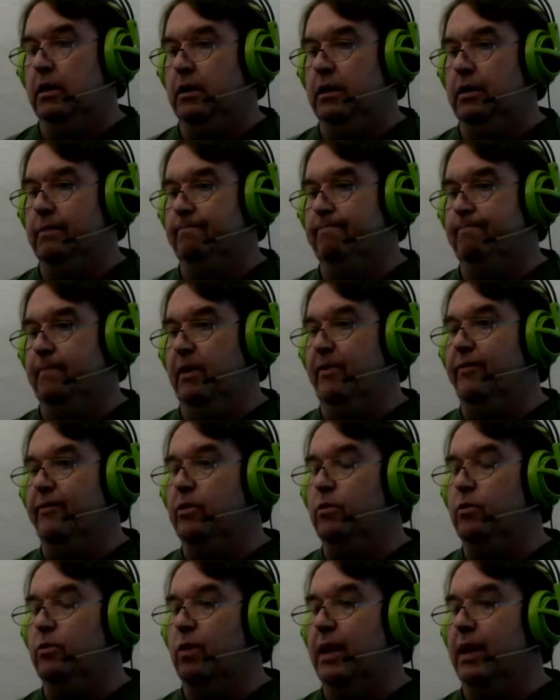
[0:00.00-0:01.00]

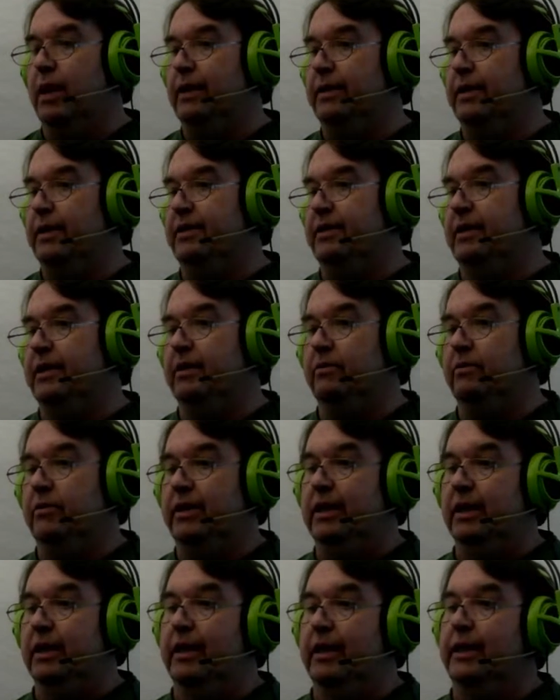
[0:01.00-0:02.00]
After a while, they
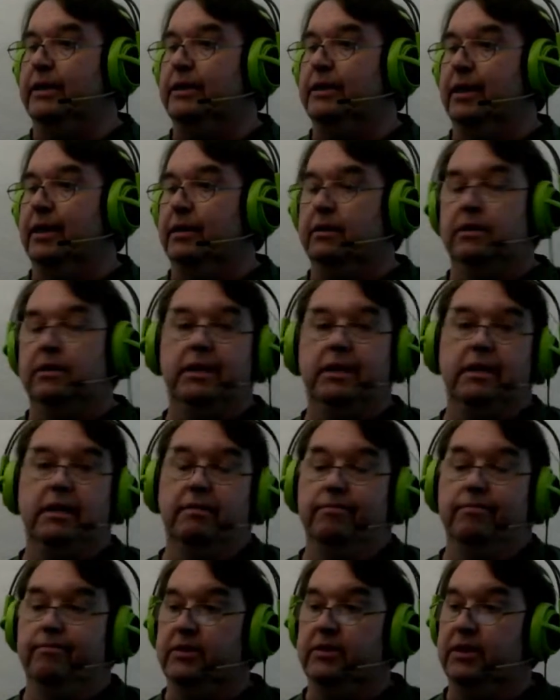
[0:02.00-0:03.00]
realized that
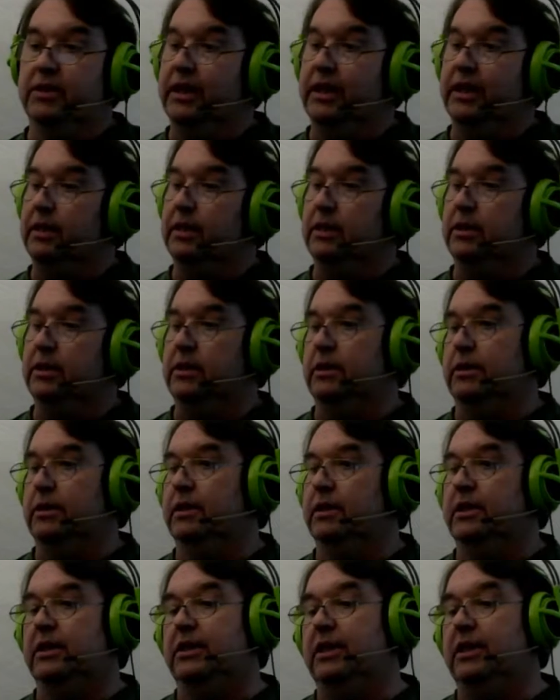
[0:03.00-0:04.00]
the sickness,
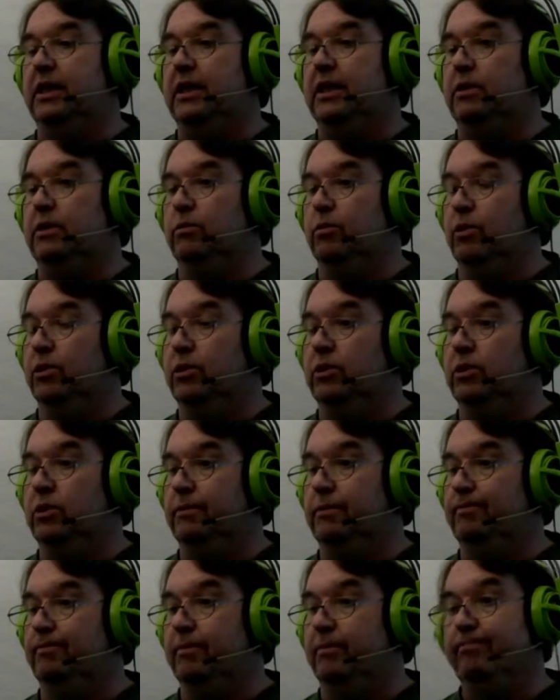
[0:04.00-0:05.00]
the disease,
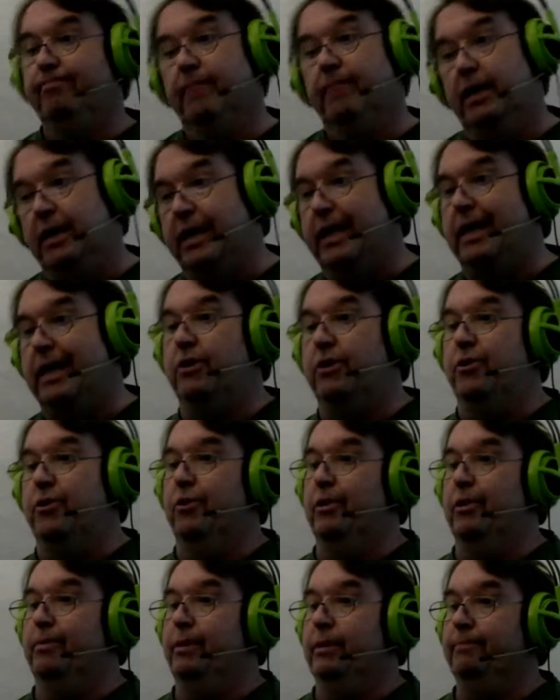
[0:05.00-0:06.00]
was
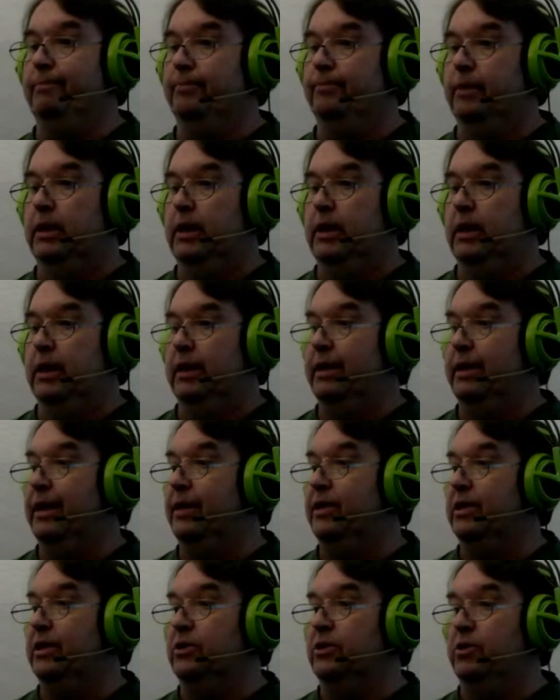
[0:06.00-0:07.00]
incurable,
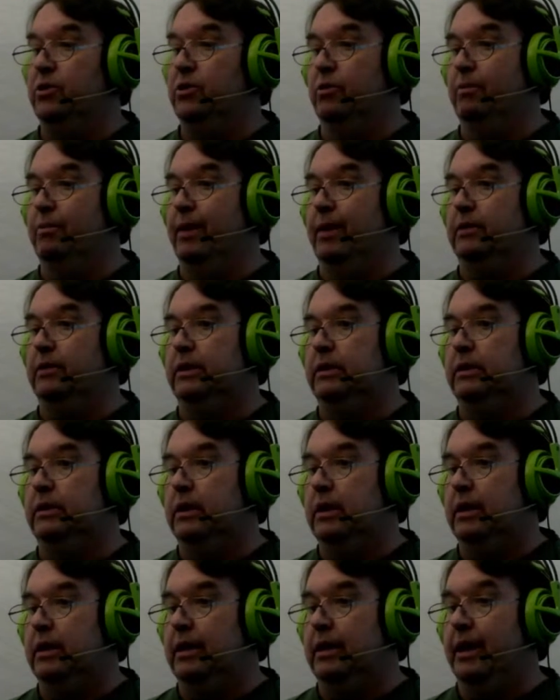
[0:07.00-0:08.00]
nothing to do about it,
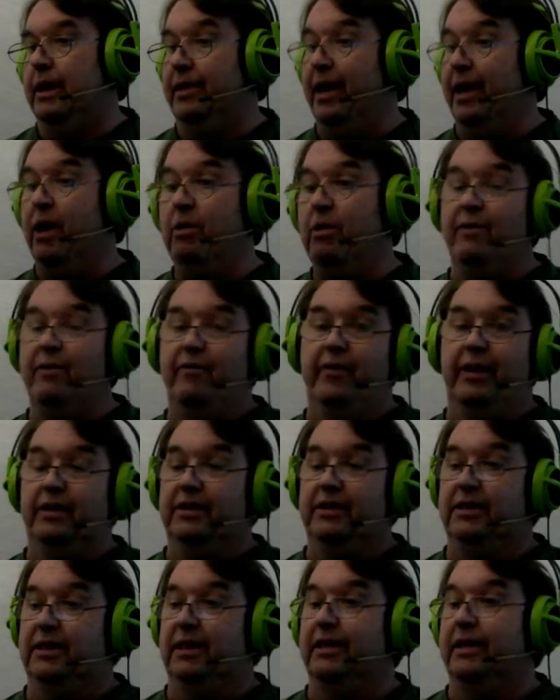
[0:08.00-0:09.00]
and now he
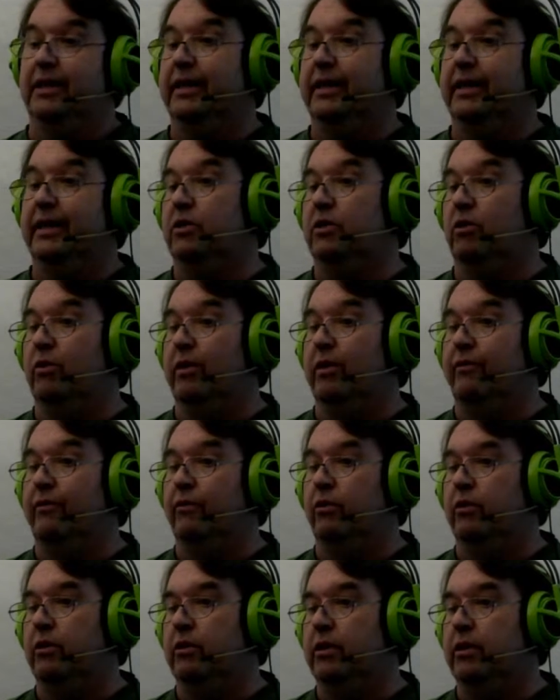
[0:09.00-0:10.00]
felt suddenly sorry
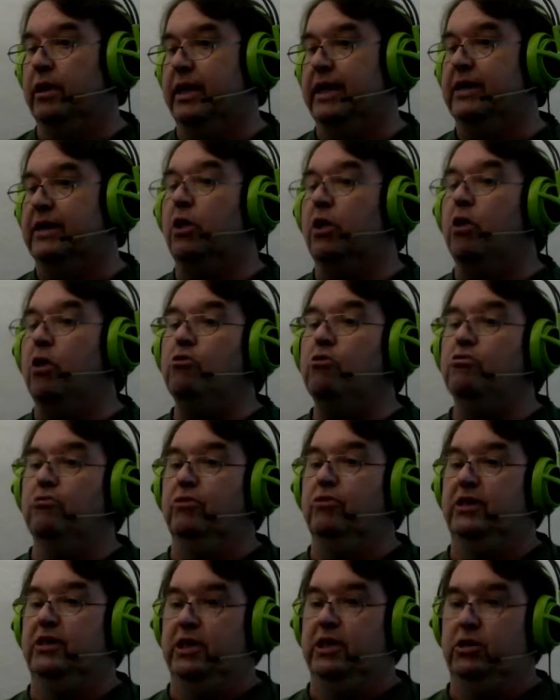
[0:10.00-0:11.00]
for his
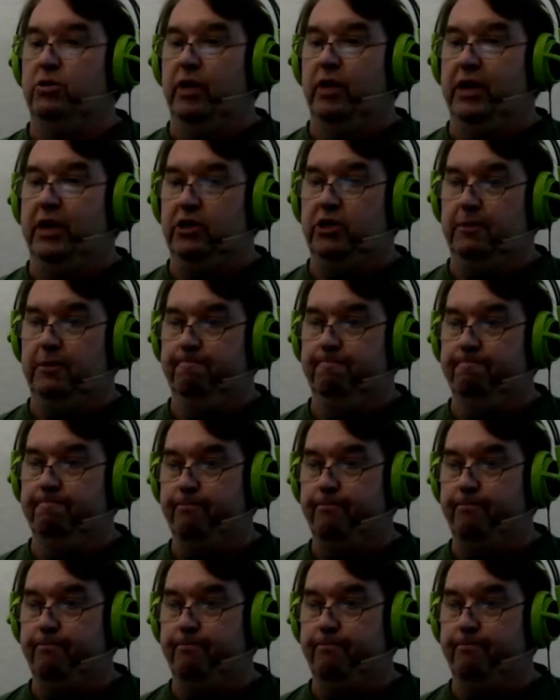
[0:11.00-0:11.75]
own situation.